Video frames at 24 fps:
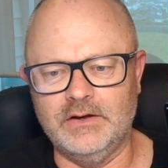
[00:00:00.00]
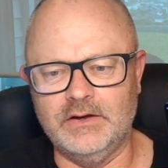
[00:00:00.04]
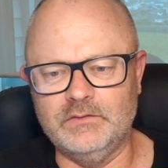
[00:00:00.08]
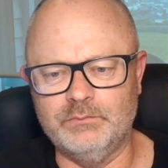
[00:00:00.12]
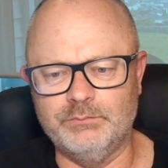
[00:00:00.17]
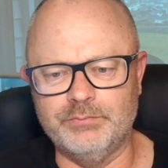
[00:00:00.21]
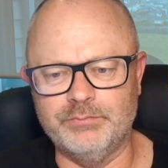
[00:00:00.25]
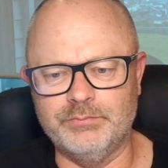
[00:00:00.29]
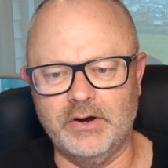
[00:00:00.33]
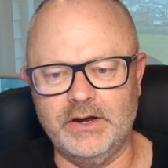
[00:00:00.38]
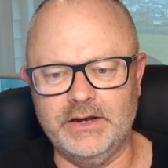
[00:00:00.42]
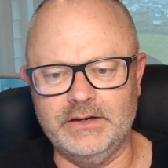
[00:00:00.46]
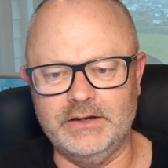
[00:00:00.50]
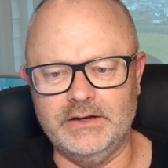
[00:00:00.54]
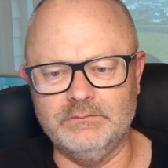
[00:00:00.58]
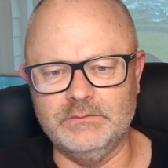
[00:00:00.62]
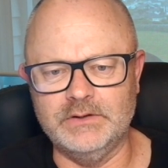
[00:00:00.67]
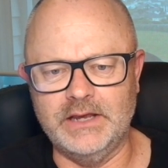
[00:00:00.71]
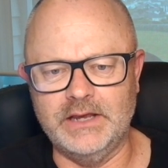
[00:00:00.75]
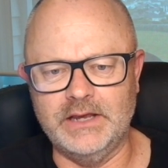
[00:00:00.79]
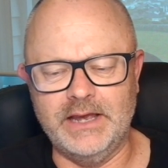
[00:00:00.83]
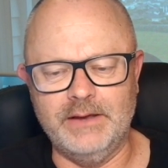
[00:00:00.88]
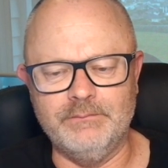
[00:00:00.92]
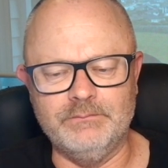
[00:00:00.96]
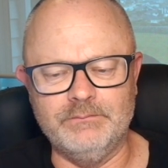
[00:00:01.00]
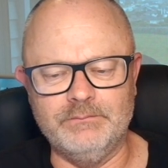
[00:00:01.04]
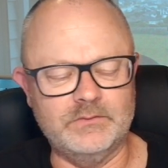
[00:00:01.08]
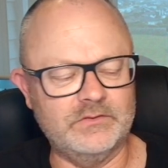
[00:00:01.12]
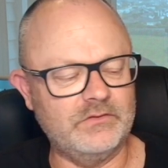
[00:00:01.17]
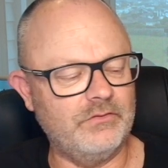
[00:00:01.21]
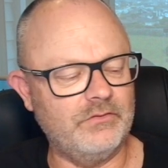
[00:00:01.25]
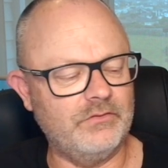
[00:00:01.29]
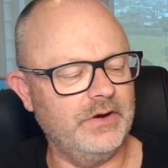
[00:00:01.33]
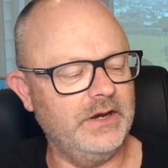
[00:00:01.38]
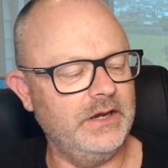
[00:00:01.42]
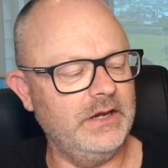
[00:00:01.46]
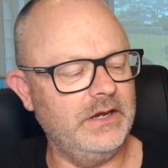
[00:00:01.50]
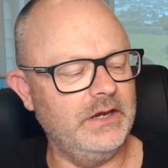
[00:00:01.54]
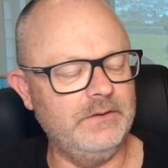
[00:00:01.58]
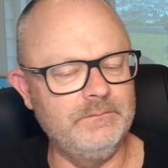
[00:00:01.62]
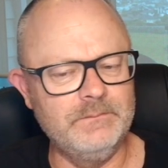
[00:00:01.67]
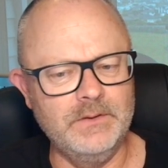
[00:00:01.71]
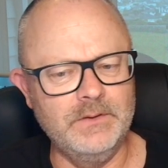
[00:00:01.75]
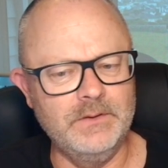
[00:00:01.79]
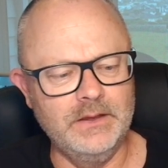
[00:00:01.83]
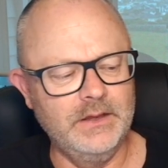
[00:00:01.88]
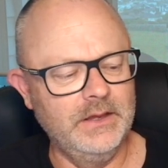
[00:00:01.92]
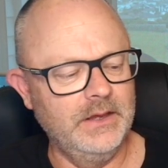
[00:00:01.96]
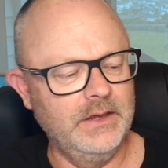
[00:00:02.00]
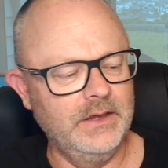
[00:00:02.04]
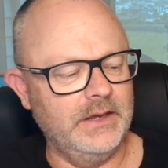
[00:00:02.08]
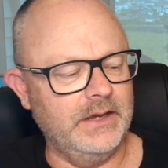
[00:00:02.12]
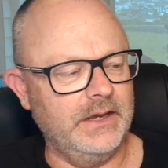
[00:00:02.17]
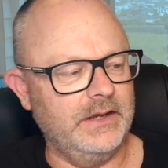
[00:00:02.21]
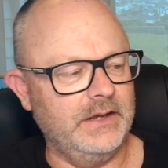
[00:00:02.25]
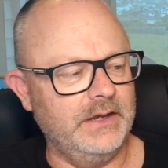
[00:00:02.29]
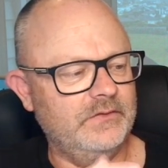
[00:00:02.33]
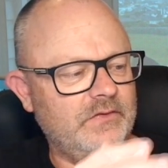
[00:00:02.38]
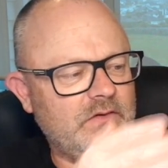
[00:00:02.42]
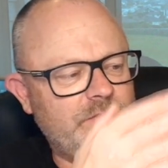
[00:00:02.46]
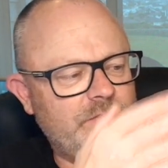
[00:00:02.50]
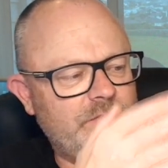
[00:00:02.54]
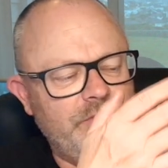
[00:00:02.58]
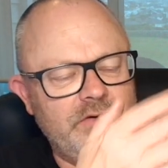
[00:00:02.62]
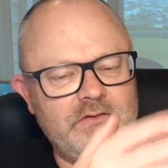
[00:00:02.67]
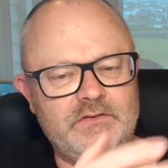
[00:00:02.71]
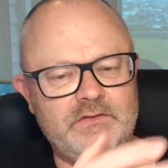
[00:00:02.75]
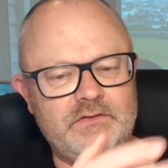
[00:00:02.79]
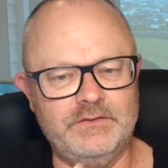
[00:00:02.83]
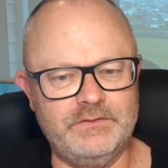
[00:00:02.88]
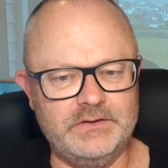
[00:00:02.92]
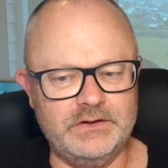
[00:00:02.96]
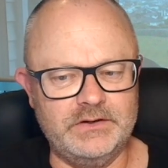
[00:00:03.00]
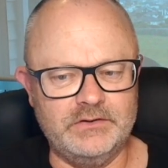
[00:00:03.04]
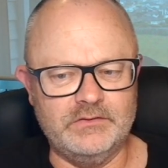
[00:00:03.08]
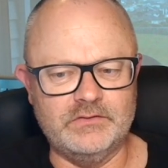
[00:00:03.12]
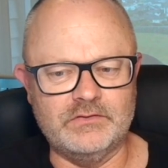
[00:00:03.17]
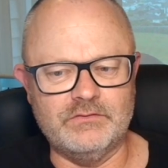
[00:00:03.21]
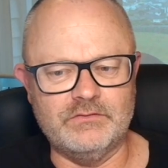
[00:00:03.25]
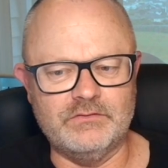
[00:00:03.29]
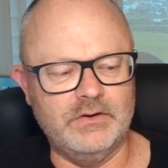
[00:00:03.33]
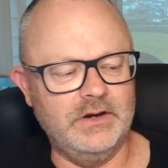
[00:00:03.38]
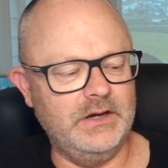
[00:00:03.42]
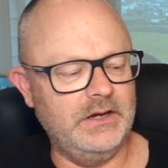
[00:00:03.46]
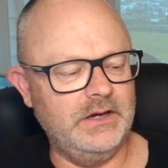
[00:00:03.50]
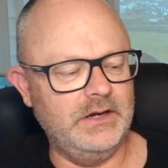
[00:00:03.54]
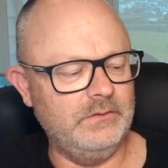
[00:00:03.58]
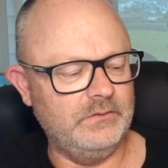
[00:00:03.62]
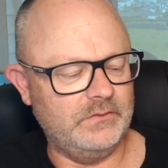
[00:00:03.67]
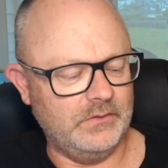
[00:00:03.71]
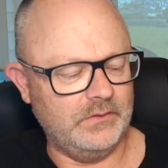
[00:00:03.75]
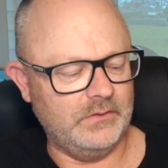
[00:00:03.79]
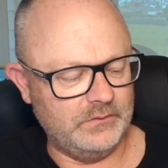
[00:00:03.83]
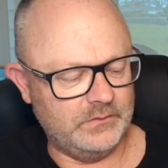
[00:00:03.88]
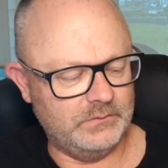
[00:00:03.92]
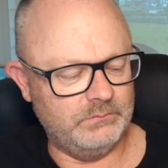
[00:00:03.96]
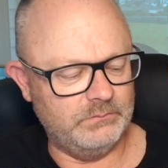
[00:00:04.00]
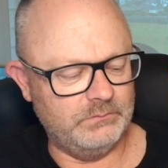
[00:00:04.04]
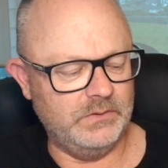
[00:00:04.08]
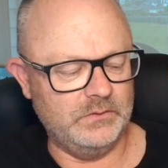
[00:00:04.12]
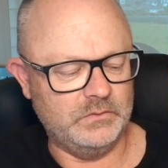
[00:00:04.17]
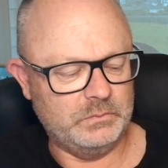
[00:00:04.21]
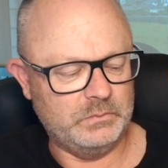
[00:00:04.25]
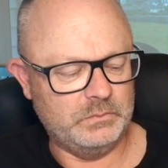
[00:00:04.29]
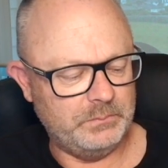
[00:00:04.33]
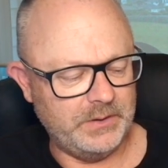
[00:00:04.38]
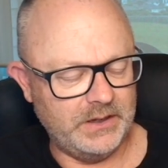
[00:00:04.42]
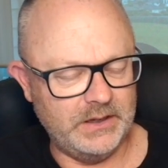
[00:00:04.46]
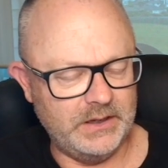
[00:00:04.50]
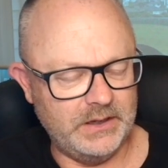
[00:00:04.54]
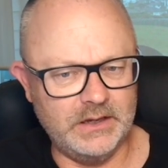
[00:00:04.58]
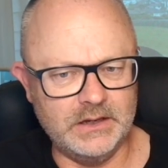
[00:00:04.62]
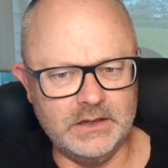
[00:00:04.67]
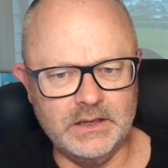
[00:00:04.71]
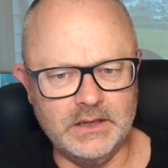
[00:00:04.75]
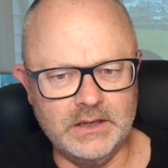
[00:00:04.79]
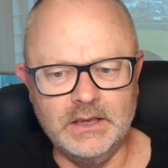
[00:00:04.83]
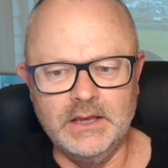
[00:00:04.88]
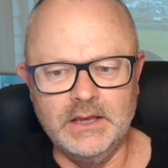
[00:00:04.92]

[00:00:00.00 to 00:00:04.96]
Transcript: bright screen, 6.7-inch screen, so it's big.